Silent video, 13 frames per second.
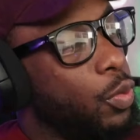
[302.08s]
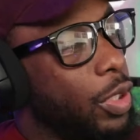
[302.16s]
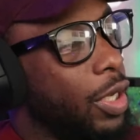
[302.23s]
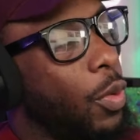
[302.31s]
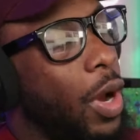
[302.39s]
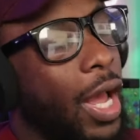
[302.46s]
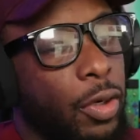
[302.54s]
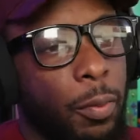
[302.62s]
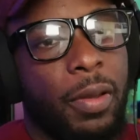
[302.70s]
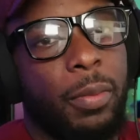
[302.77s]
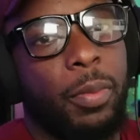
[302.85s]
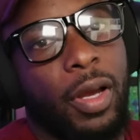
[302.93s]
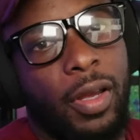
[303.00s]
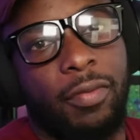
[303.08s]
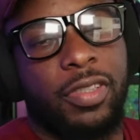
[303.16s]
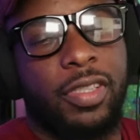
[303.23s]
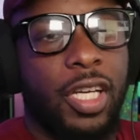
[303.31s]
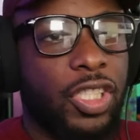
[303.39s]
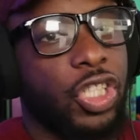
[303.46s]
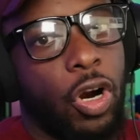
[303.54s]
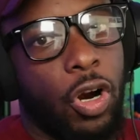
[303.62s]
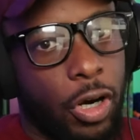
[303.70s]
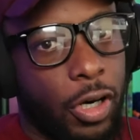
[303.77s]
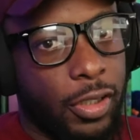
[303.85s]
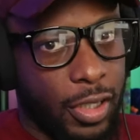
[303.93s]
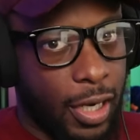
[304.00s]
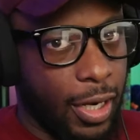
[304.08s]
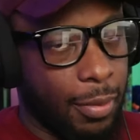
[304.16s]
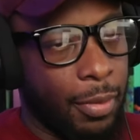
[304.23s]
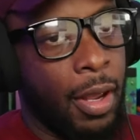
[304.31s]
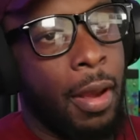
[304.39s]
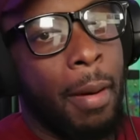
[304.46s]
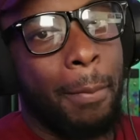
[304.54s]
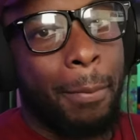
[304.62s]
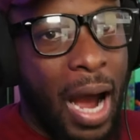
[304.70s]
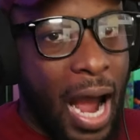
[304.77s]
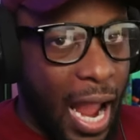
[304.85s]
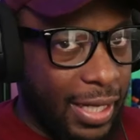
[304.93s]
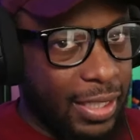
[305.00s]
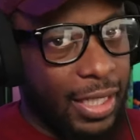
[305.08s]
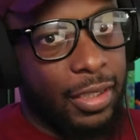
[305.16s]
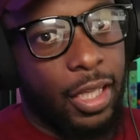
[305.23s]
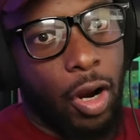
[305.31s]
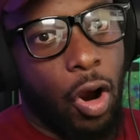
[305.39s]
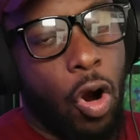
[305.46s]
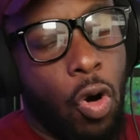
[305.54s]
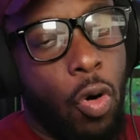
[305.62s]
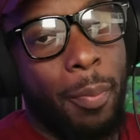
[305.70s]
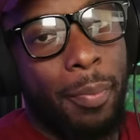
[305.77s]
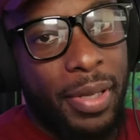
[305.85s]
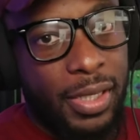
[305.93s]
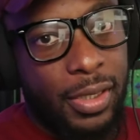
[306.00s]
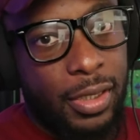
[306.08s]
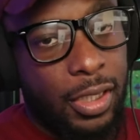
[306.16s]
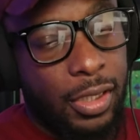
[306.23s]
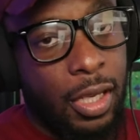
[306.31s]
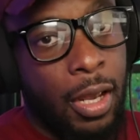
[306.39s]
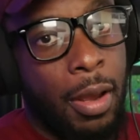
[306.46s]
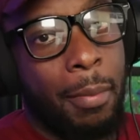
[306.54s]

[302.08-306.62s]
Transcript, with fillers: Why do people have such a hard time minding their own business?